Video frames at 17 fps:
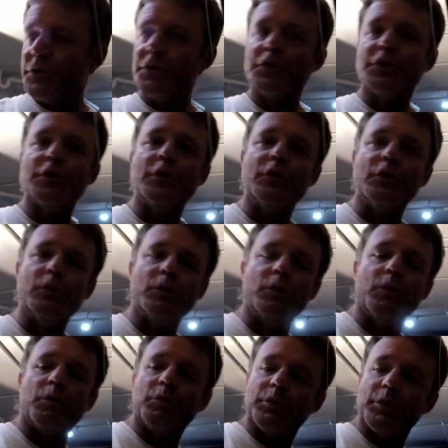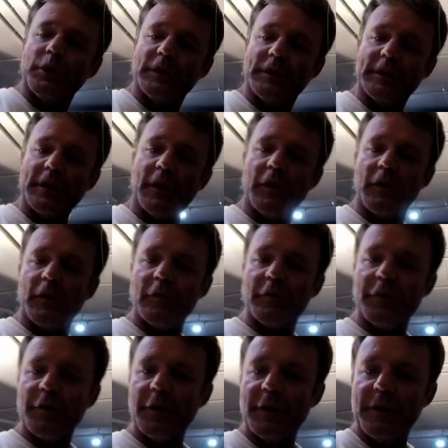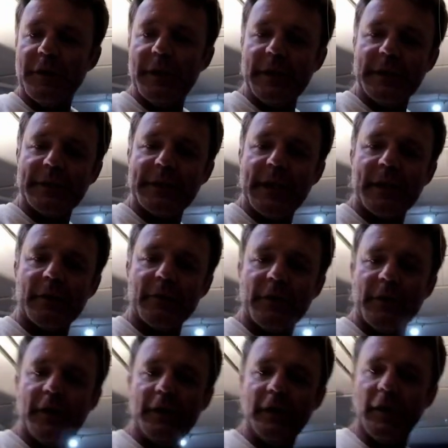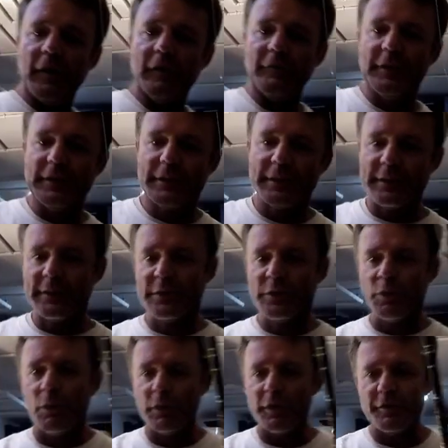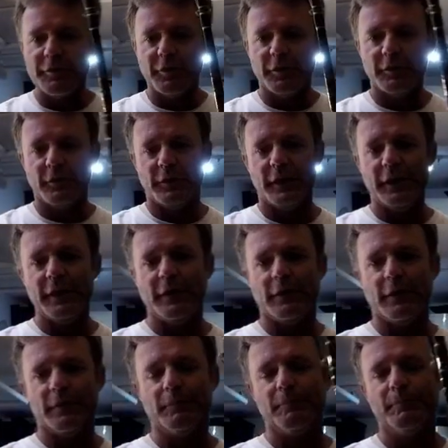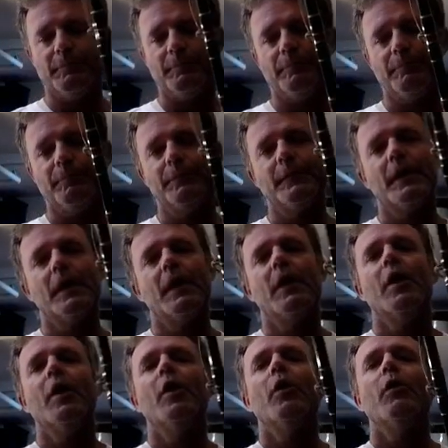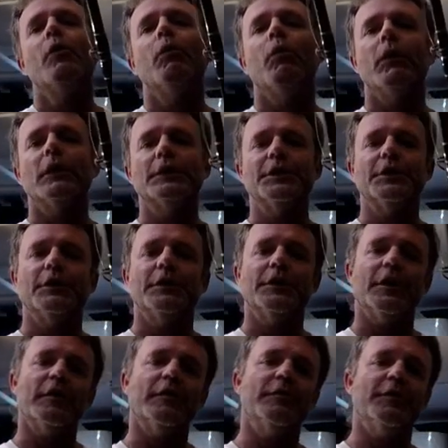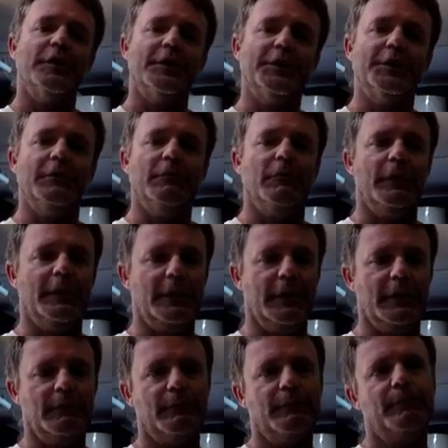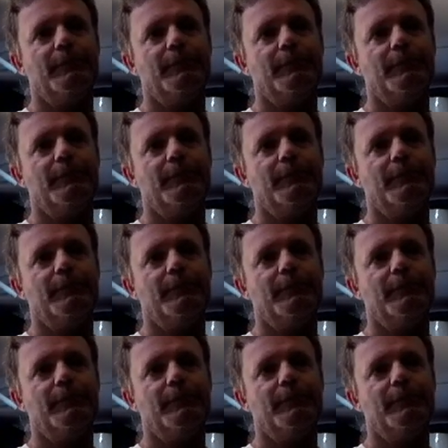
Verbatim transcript: to preserve the integrity of this 20 foot leader once you're done fishing with it.